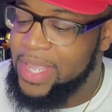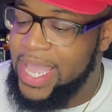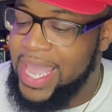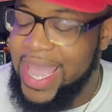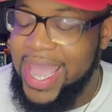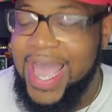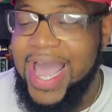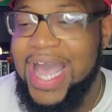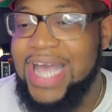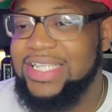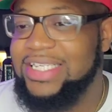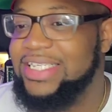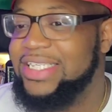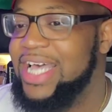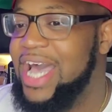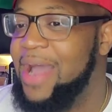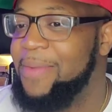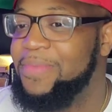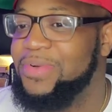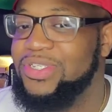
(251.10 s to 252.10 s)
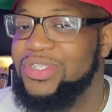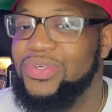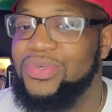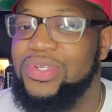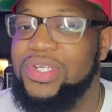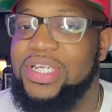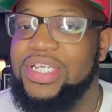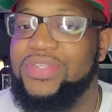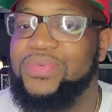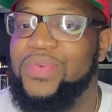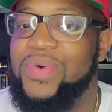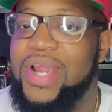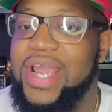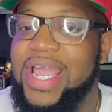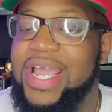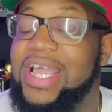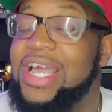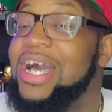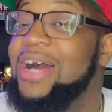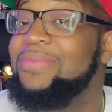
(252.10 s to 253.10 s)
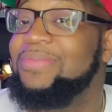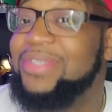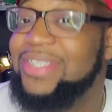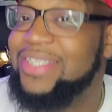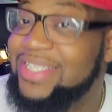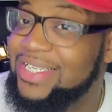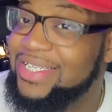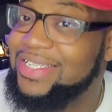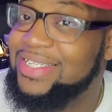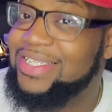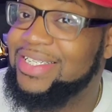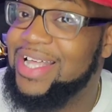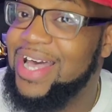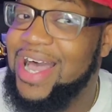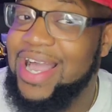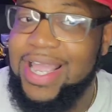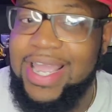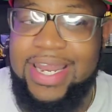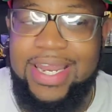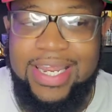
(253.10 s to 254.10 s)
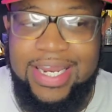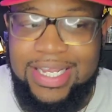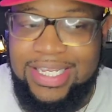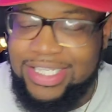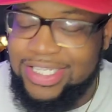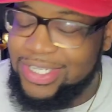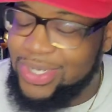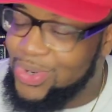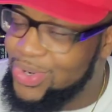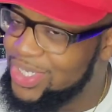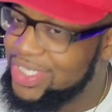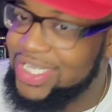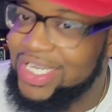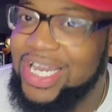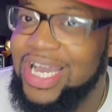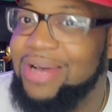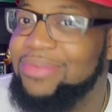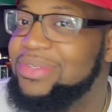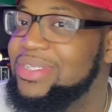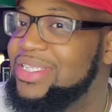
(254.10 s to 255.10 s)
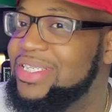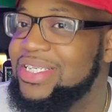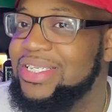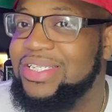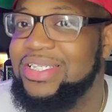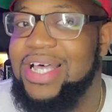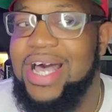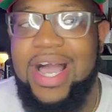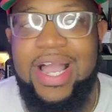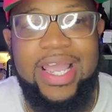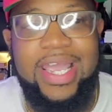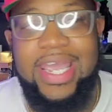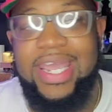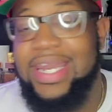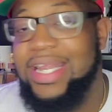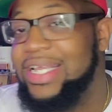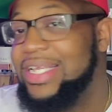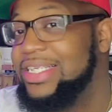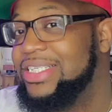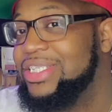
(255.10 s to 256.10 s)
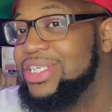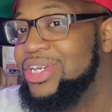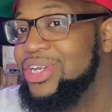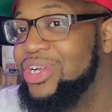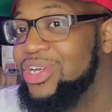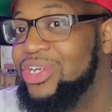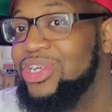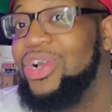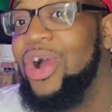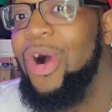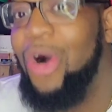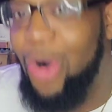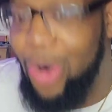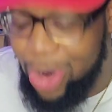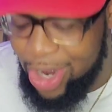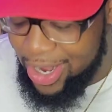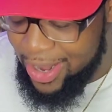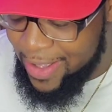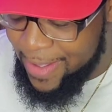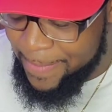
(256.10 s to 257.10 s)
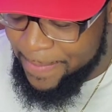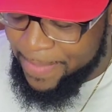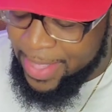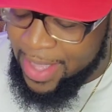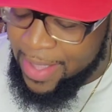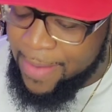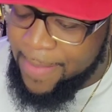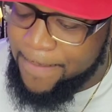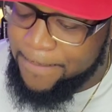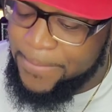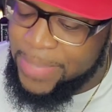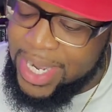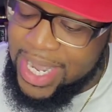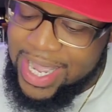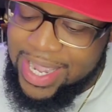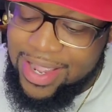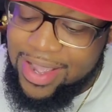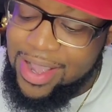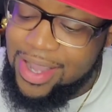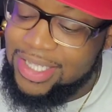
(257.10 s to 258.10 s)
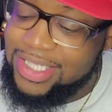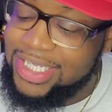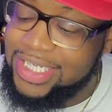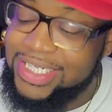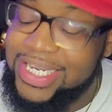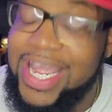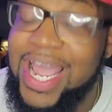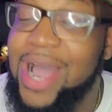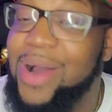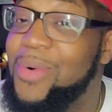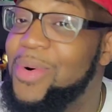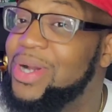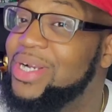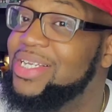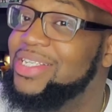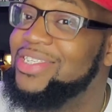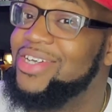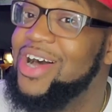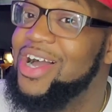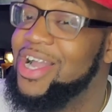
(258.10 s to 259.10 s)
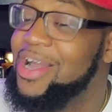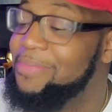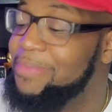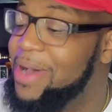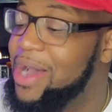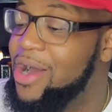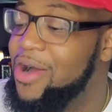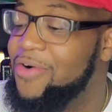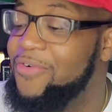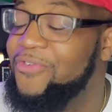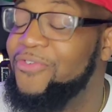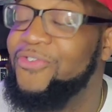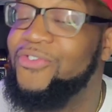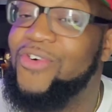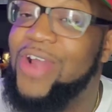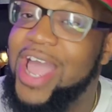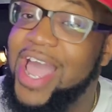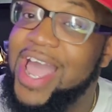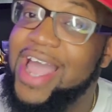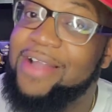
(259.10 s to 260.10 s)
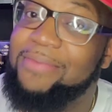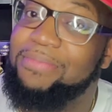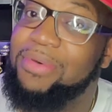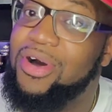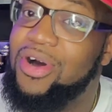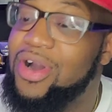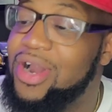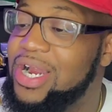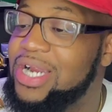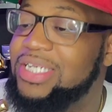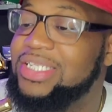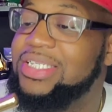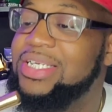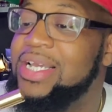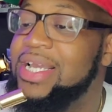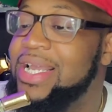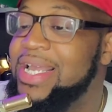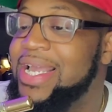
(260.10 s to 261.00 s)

It has its opportunities where it comes into stock, and then as soon as it comes into stock, it is gone. But y'all, today I wanted to talk about Frag Bar's